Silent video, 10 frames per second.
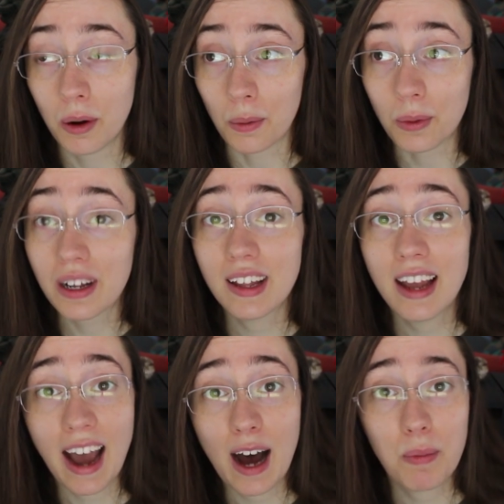I'm really
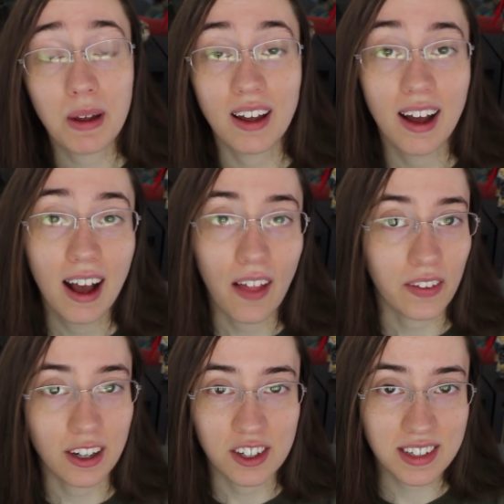happy
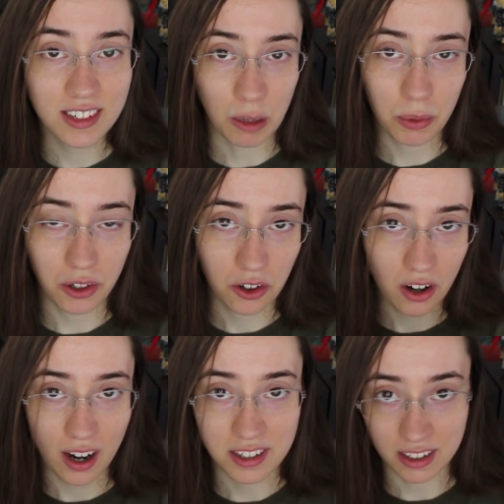that I just stumbled
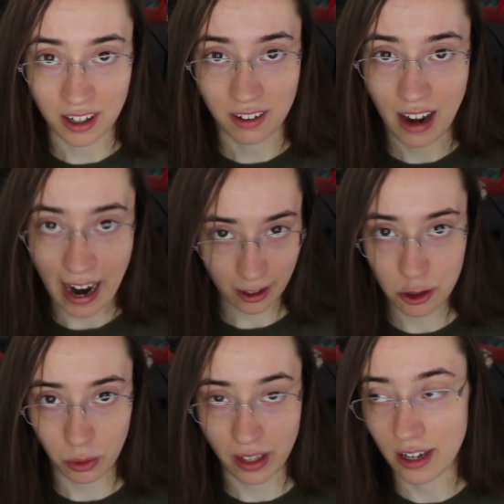across an
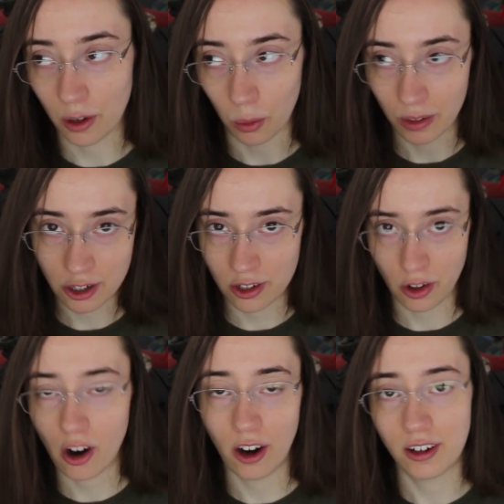actual like
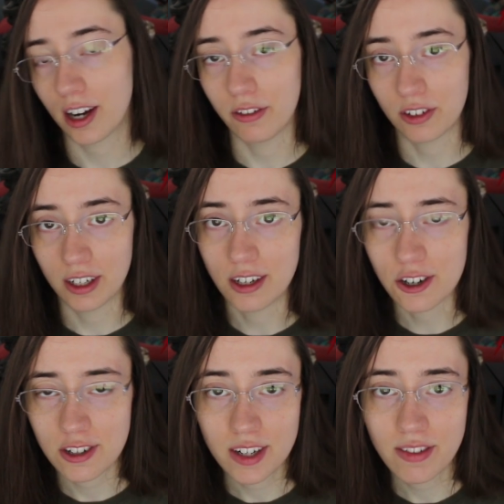original hardcover
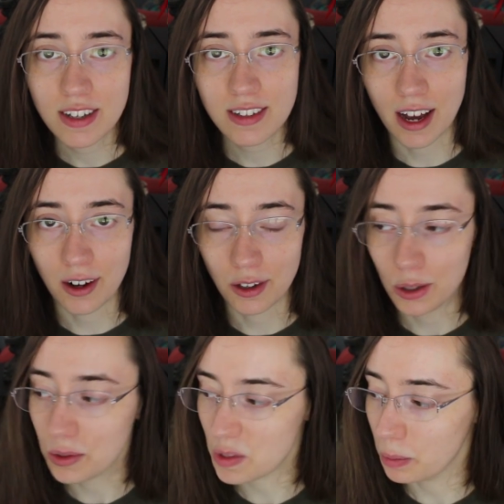edition of this at a
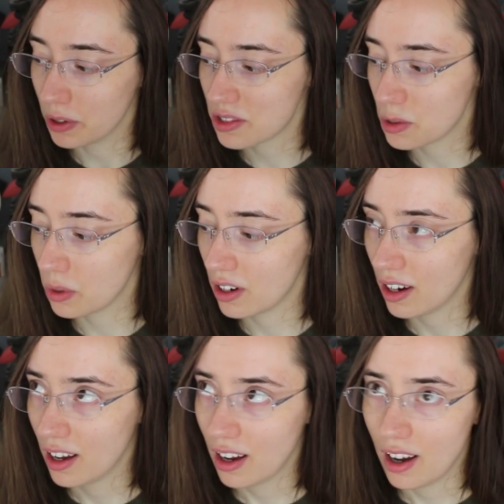used
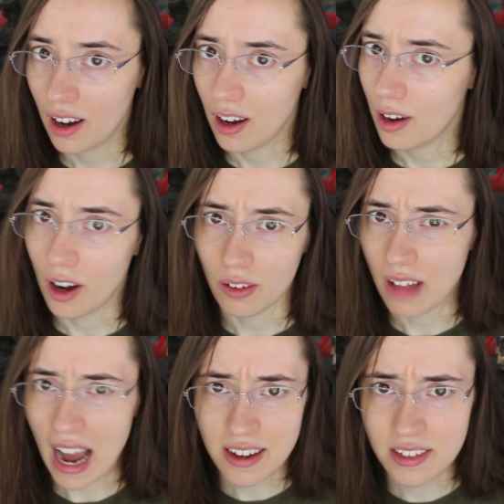bookstore
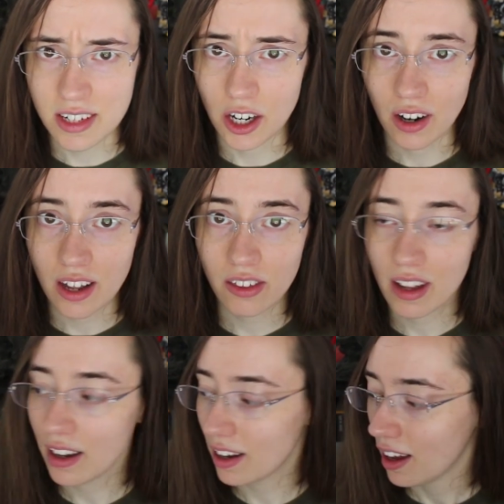last year, I
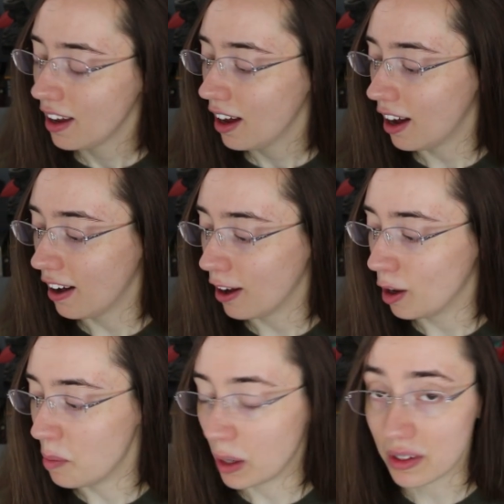think.
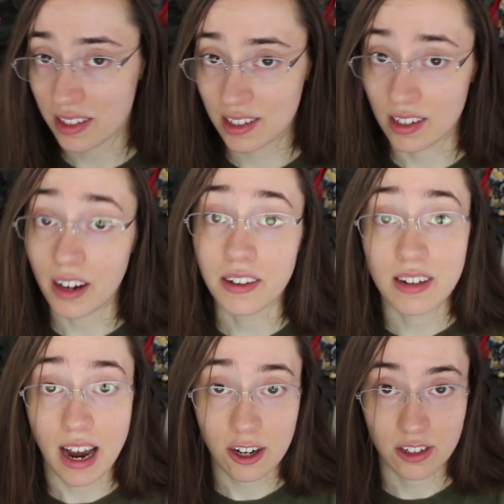Um, I was stunned
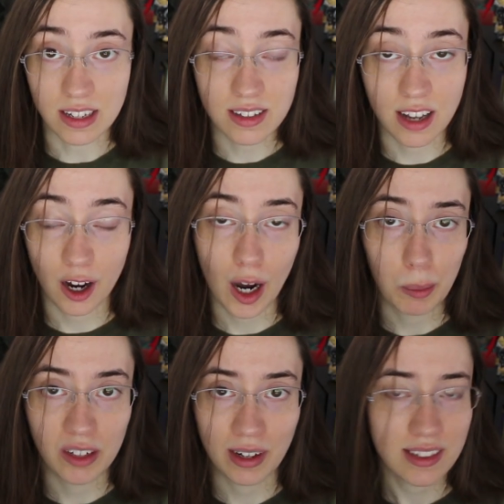to actually see a
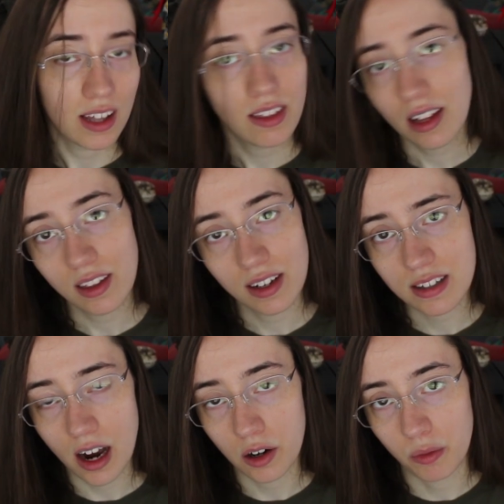copy of it because I think that
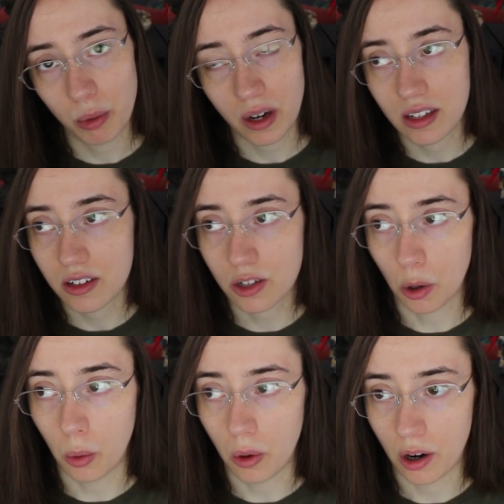it's out of print
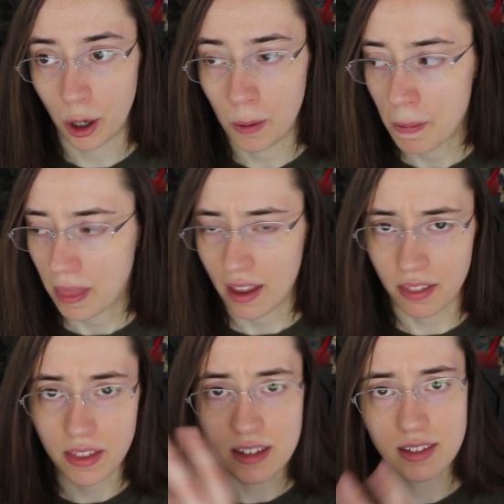or
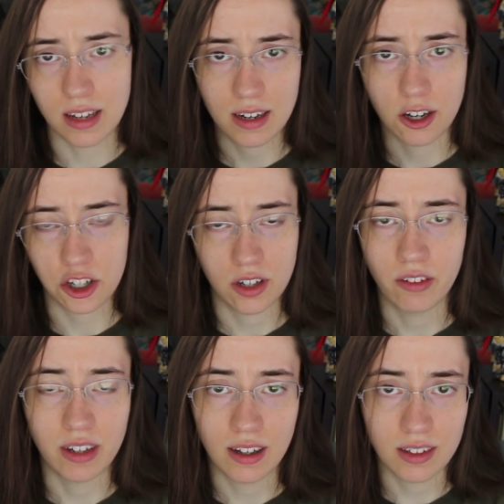this edition
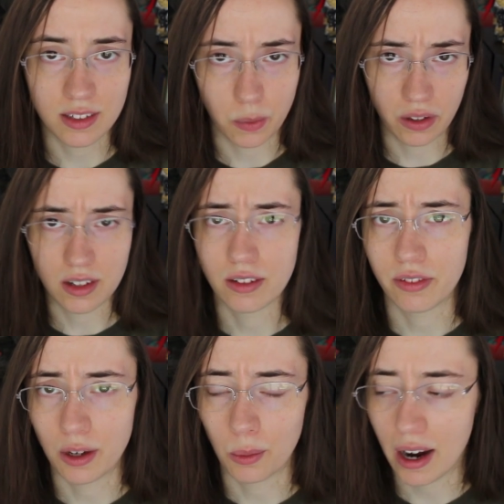of it is
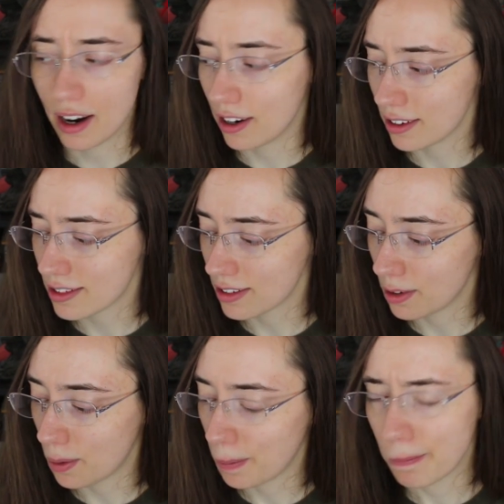relatively rare,
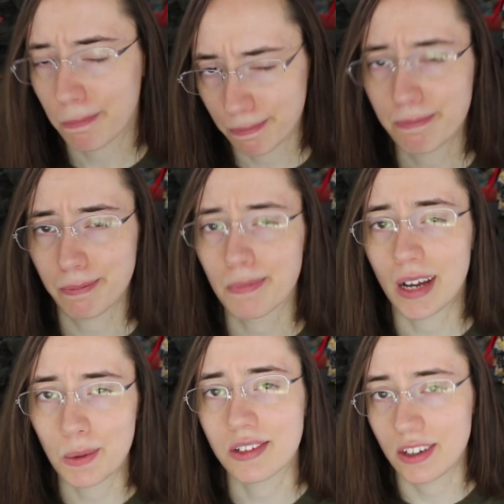so
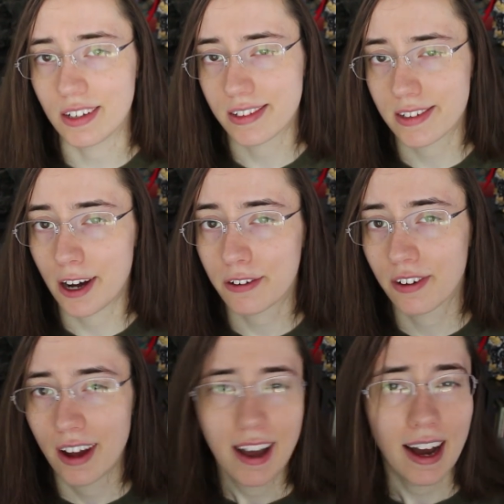it was good
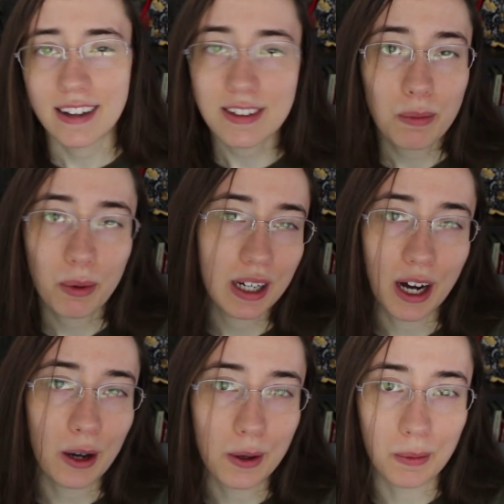stuff. At some point
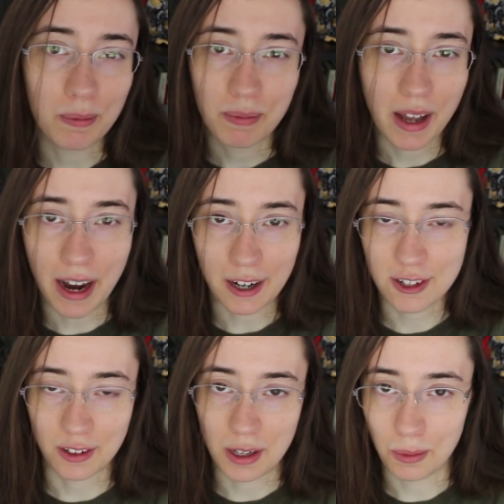I'll
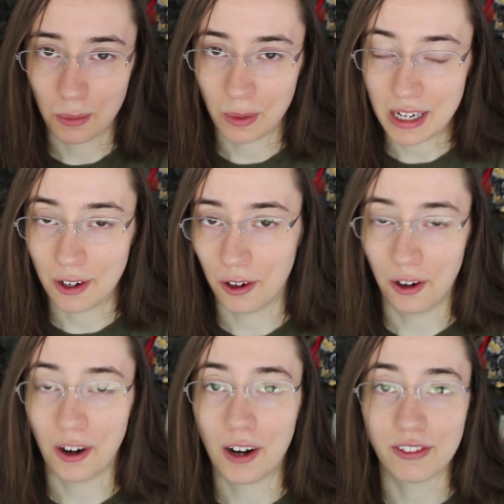actually read her
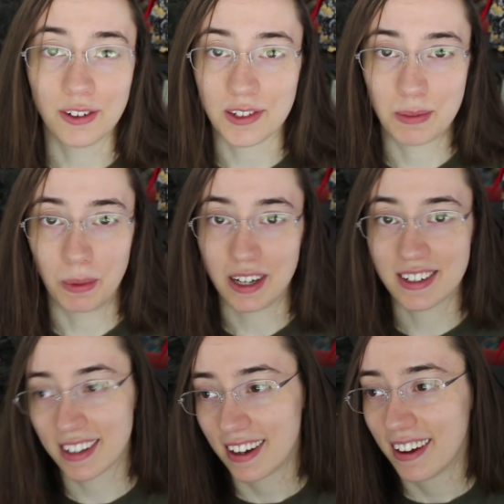novels,
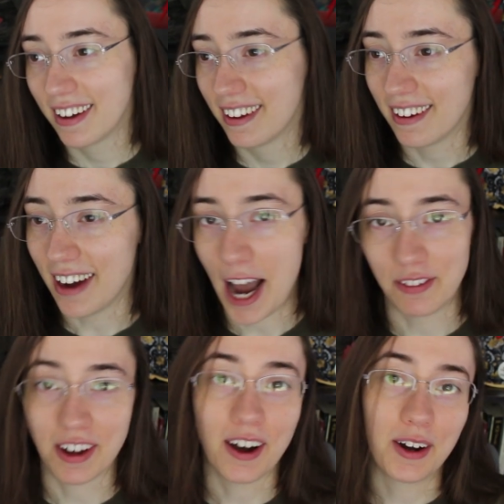but I
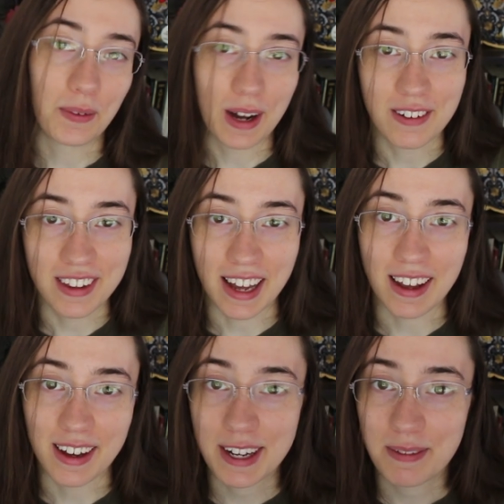haven't gotten around to
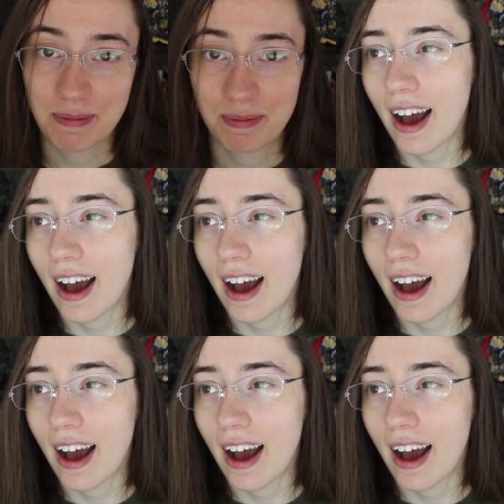that yet.